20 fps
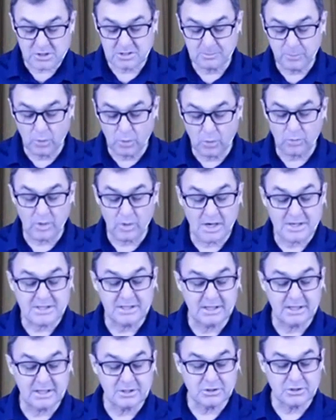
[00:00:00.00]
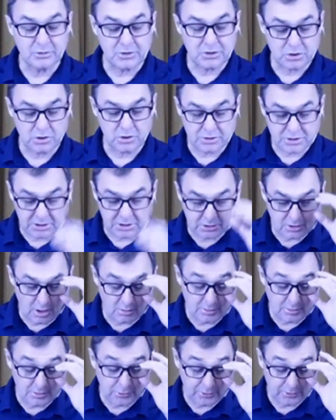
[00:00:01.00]
Paul writing here to the church in
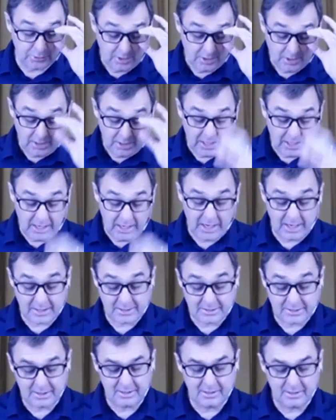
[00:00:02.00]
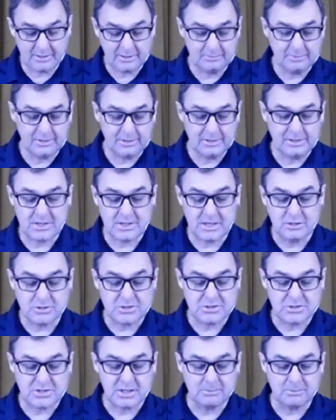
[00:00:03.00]
Corinth, and uh, it's
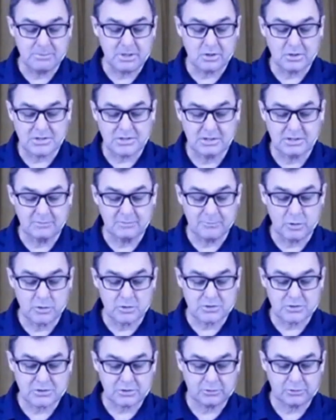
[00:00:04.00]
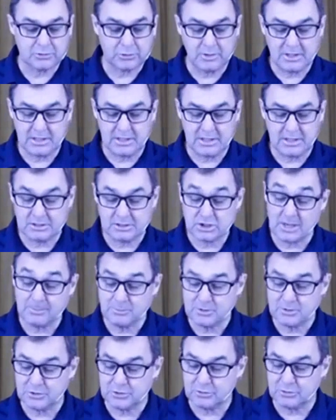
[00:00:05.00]
interesting because in verse 3, chapter
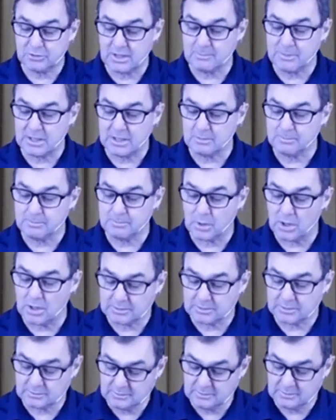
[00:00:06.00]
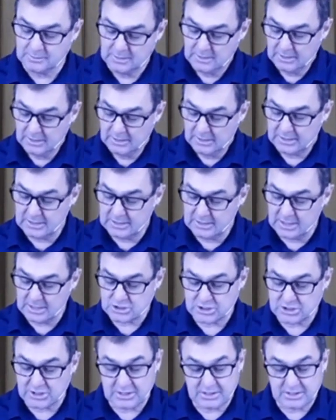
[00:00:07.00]
3, I beg your pardon, he
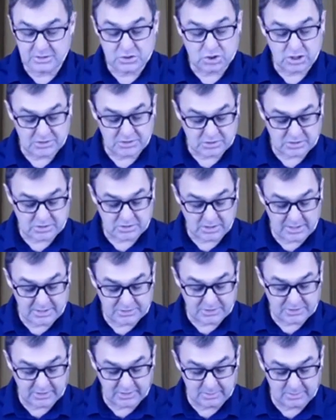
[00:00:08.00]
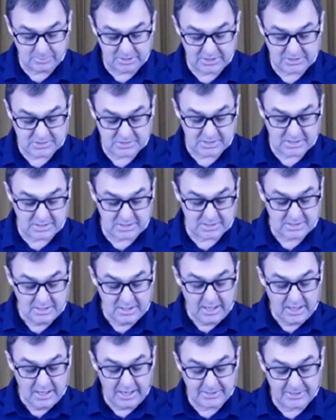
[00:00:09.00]
actually is chastising them and he said,
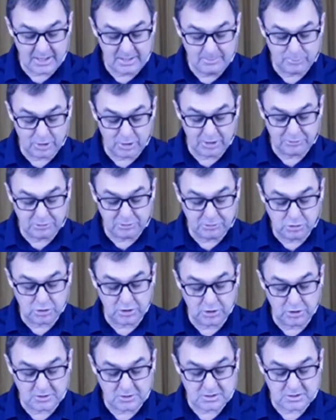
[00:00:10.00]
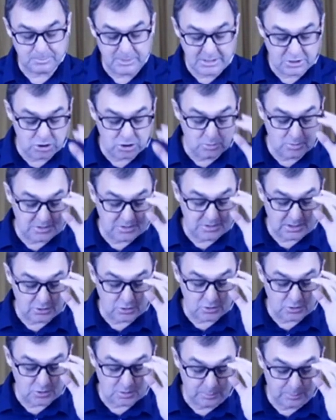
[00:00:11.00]
And I, brethren, could not speak to you as unto
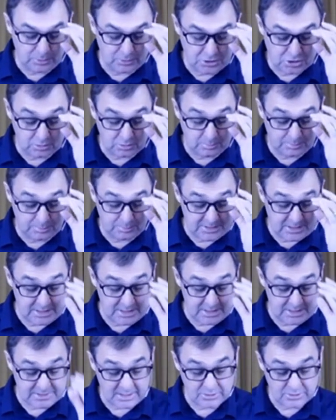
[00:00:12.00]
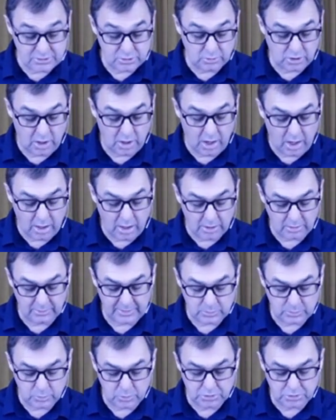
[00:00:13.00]
spiritual, but as unto carnal. That
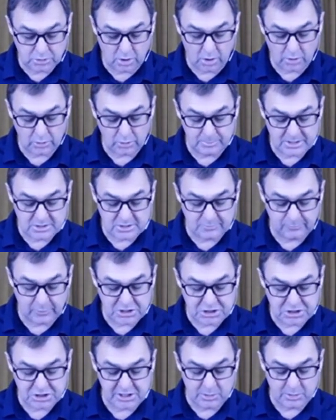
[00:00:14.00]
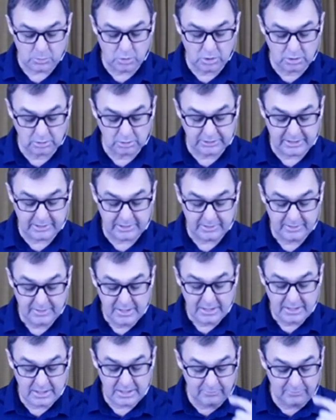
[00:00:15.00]
word carnal means fleshly, worldly,
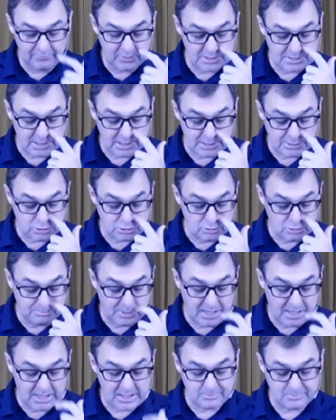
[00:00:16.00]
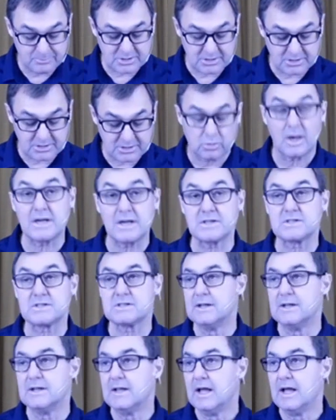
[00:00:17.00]
even as unto babes in Christ.
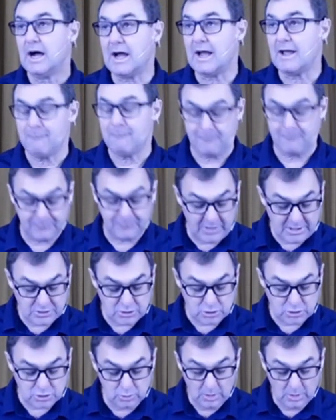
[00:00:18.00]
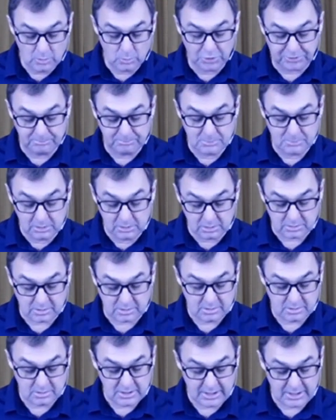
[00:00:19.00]
I have fed you with milk
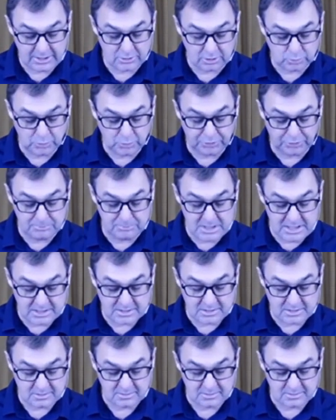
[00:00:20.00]
and not with meat.